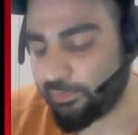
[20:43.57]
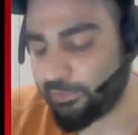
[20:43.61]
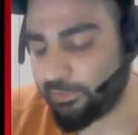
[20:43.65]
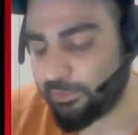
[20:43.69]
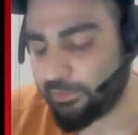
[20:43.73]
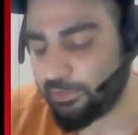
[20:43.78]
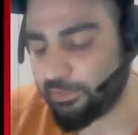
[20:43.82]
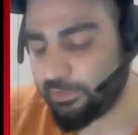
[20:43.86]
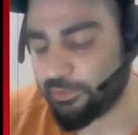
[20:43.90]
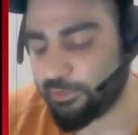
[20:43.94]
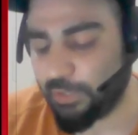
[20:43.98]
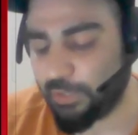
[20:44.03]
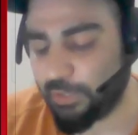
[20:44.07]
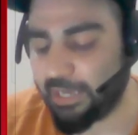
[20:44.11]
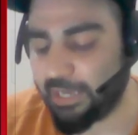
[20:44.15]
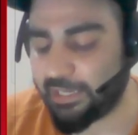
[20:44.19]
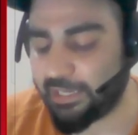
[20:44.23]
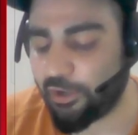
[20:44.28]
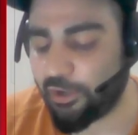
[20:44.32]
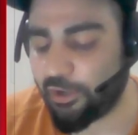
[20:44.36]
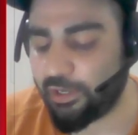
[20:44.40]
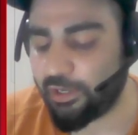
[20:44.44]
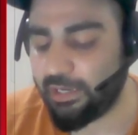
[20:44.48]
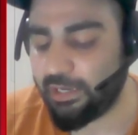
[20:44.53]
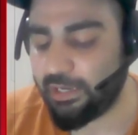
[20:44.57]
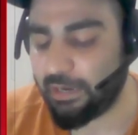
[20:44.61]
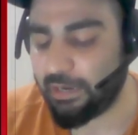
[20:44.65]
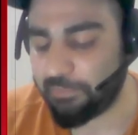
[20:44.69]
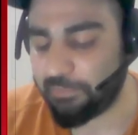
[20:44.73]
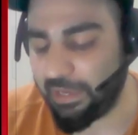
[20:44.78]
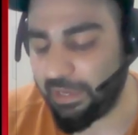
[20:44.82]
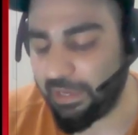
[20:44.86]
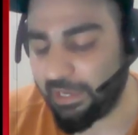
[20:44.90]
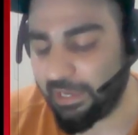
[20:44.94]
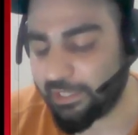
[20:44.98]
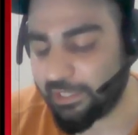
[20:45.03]
So I can
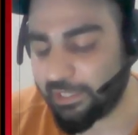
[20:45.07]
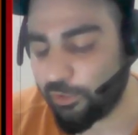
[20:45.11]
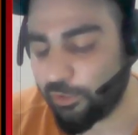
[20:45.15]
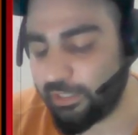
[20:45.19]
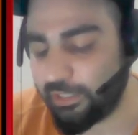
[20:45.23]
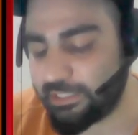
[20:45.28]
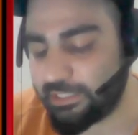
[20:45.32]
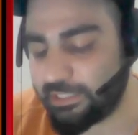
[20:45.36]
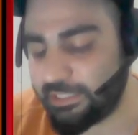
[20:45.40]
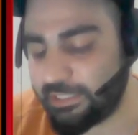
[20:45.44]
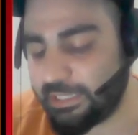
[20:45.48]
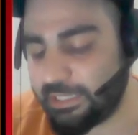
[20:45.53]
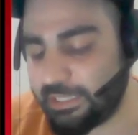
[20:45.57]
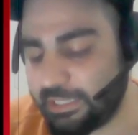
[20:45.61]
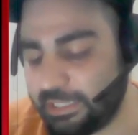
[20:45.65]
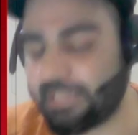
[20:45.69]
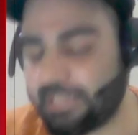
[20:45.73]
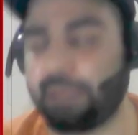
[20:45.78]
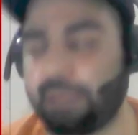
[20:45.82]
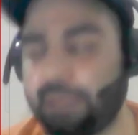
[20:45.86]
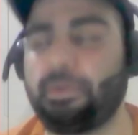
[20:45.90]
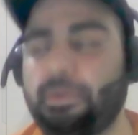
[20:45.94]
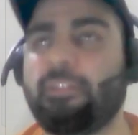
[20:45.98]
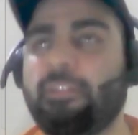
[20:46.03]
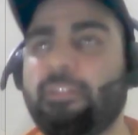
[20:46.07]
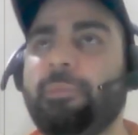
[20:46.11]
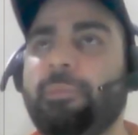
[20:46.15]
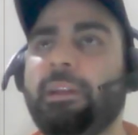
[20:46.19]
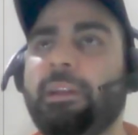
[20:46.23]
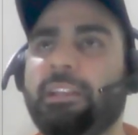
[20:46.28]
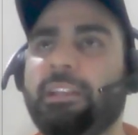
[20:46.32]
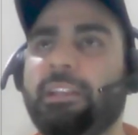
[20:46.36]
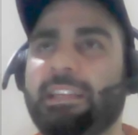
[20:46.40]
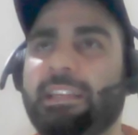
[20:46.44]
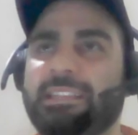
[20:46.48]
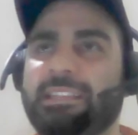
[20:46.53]
already see that the number will be
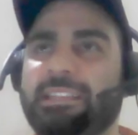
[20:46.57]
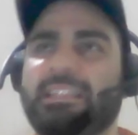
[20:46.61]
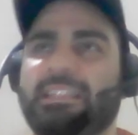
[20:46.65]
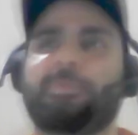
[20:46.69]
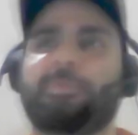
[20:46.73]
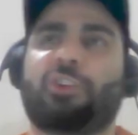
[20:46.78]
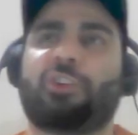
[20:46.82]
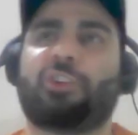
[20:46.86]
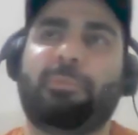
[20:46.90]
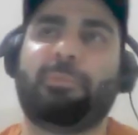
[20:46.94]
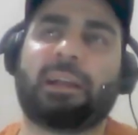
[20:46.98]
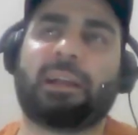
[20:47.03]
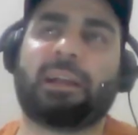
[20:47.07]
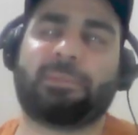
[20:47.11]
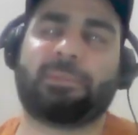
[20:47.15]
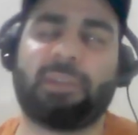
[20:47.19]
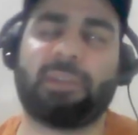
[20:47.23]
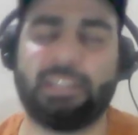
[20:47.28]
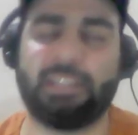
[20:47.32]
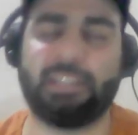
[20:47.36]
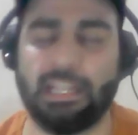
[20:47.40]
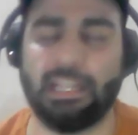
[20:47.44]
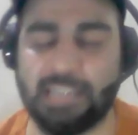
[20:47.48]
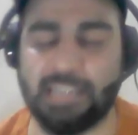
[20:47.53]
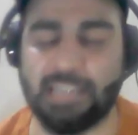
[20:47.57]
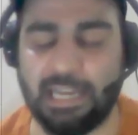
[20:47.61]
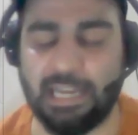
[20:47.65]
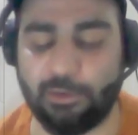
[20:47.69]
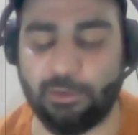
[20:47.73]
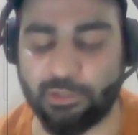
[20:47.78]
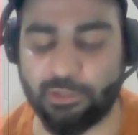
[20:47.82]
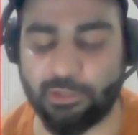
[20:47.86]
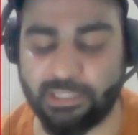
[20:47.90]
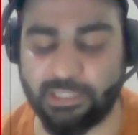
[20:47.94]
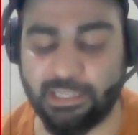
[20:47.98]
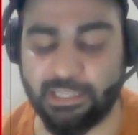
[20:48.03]
increasing. Some sort of mathematical details I'll have
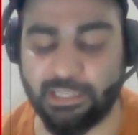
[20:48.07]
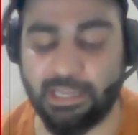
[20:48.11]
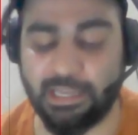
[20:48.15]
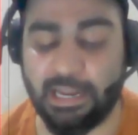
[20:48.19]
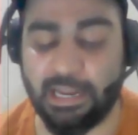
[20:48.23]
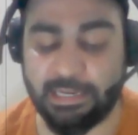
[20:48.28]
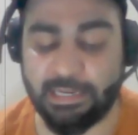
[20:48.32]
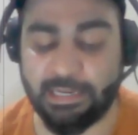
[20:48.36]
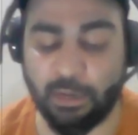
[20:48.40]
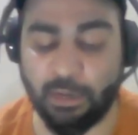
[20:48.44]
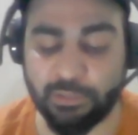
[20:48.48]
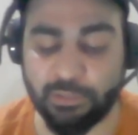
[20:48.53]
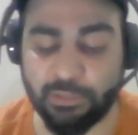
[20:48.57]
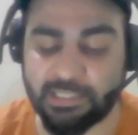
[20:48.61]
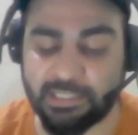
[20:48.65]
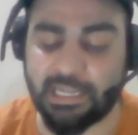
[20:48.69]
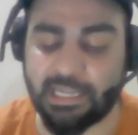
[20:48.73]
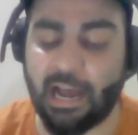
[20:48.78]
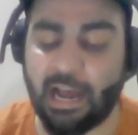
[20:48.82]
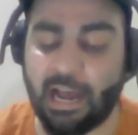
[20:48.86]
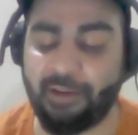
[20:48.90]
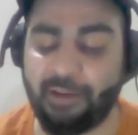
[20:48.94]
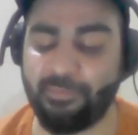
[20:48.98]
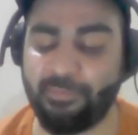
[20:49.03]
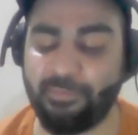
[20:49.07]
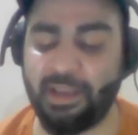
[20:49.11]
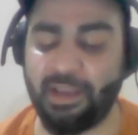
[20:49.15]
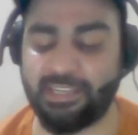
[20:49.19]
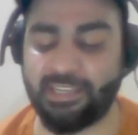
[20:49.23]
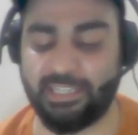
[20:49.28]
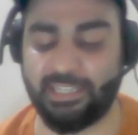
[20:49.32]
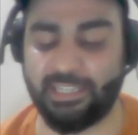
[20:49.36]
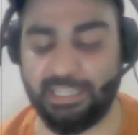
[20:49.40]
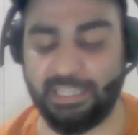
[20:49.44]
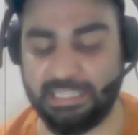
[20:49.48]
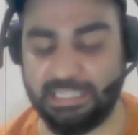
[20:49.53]
to see. Now this graph makes
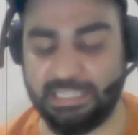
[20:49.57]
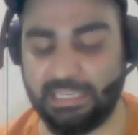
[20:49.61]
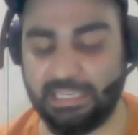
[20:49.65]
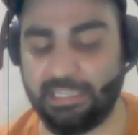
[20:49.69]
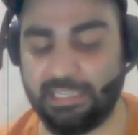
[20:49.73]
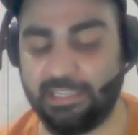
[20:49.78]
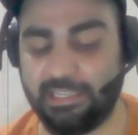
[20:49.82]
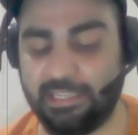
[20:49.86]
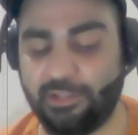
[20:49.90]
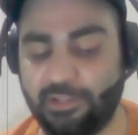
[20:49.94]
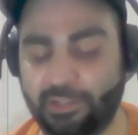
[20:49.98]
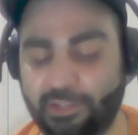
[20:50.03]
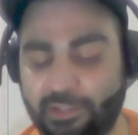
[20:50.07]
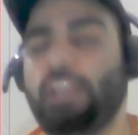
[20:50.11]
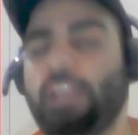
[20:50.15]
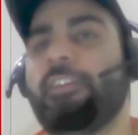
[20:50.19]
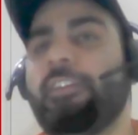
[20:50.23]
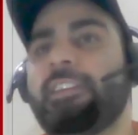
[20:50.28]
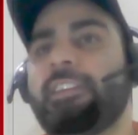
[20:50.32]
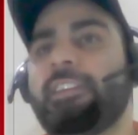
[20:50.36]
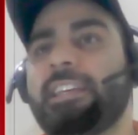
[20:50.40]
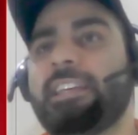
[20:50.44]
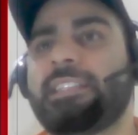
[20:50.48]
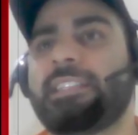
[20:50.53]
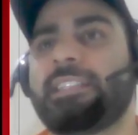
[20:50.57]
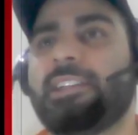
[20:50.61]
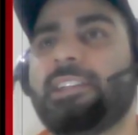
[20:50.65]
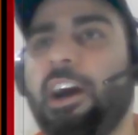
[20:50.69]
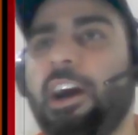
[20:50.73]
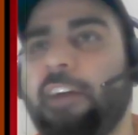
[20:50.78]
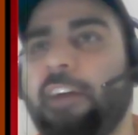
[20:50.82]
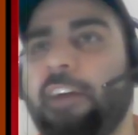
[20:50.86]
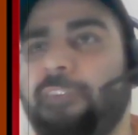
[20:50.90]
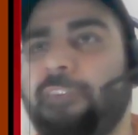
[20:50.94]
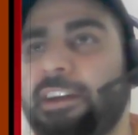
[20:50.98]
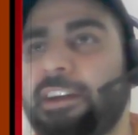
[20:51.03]
it easy. If I just draw
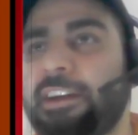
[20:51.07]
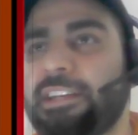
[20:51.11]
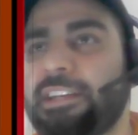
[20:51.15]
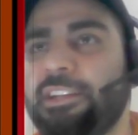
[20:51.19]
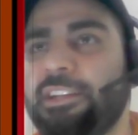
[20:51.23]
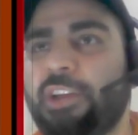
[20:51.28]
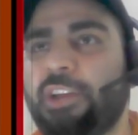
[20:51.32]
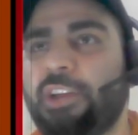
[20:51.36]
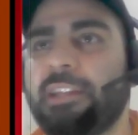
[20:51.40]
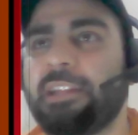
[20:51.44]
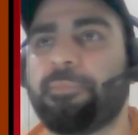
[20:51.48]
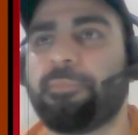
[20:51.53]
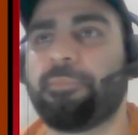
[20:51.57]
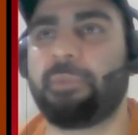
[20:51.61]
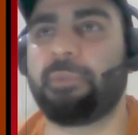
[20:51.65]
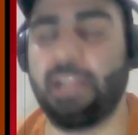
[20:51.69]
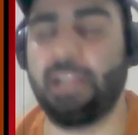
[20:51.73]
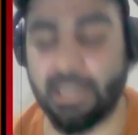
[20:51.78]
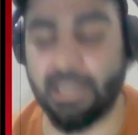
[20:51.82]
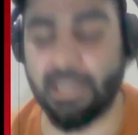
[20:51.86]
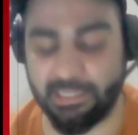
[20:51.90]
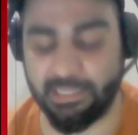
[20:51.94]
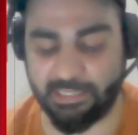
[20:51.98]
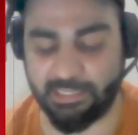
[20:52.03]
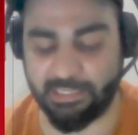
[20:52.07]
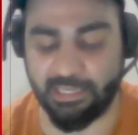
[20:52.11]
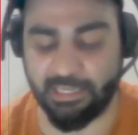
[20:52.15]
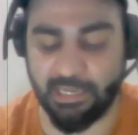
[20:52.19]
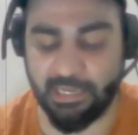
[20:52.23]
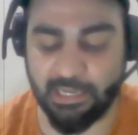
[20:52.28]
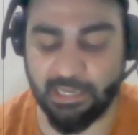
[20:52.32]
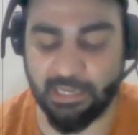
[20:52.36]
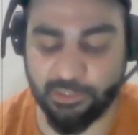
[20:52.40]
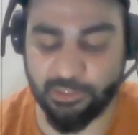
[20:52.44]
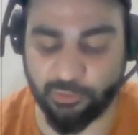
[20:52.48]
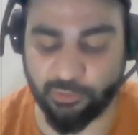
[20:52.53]
a function, you can clearly see.
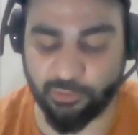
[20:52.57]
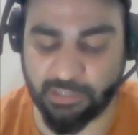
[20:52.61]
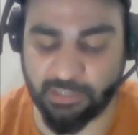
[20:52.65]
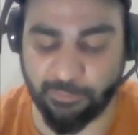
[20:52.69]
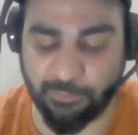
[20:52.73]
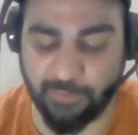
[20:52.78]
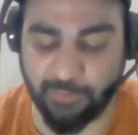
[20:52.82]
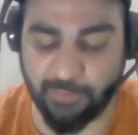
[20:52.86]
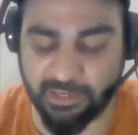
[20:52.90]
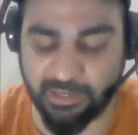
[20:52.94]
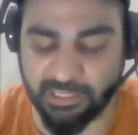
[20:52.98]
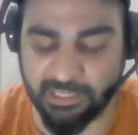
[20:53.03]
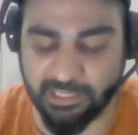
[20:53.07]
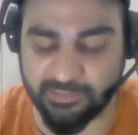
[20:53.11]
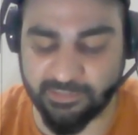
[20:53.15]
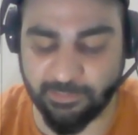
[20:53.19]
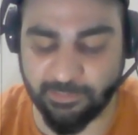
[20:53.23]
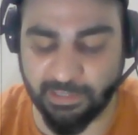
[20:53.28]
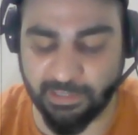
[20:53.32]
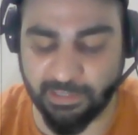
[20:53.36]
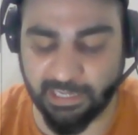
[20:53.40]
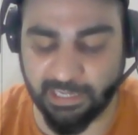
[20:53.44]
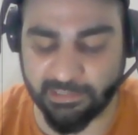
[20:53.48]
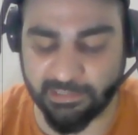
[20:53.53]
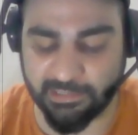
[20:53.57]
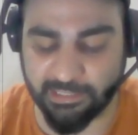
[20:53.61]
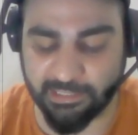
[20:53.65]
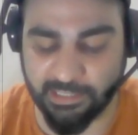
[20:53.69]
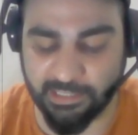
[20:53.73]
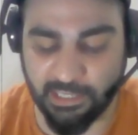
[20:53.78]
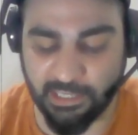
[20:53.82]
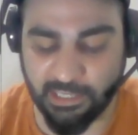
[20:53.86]
So some functions will be like this.